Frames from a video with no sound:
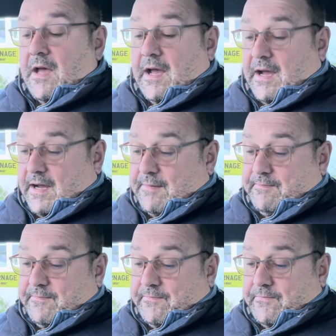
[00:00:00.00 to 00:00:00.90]
And
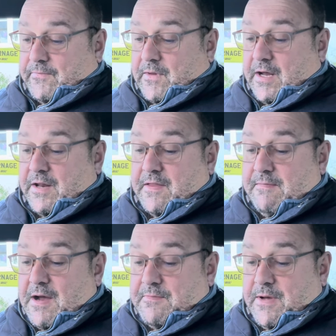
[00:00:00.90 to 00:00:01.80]
at the
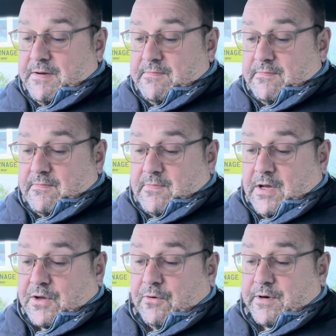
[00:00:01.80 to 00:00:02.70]
moment,
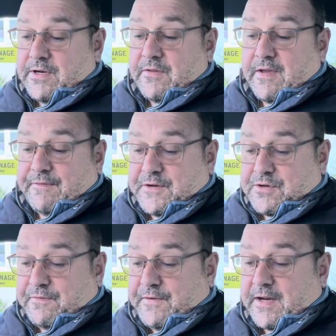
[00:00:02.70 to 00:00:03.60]
according to the
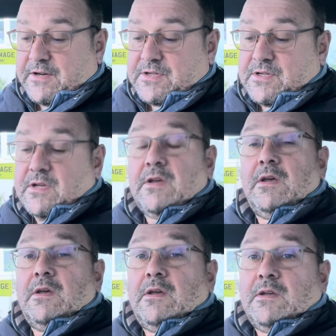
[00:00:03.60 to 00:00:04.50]
official figures,
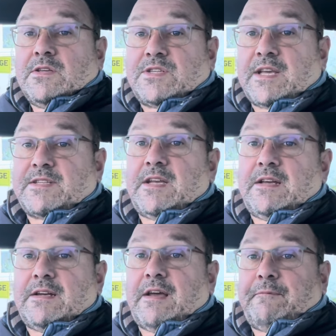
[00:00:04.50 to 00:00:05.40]

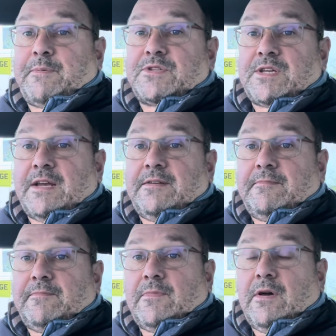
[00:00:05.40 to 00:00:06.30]
16.5%
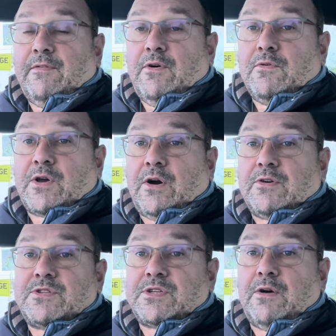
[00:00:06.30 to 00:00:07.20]
of all
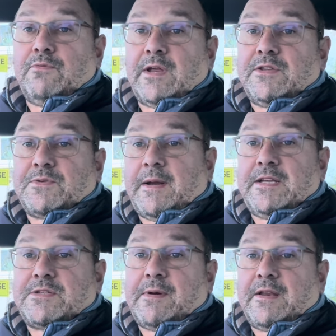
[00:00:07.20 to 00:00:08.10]
cars sold in
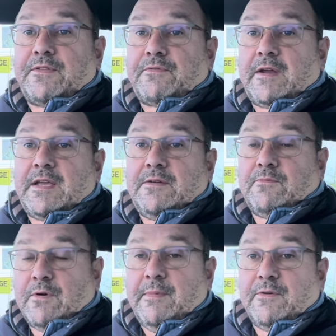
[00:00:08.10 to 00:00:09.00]
2023
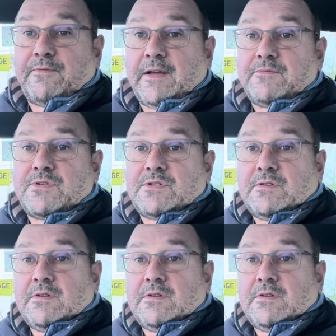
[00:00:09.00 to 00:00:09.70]
were milk floats.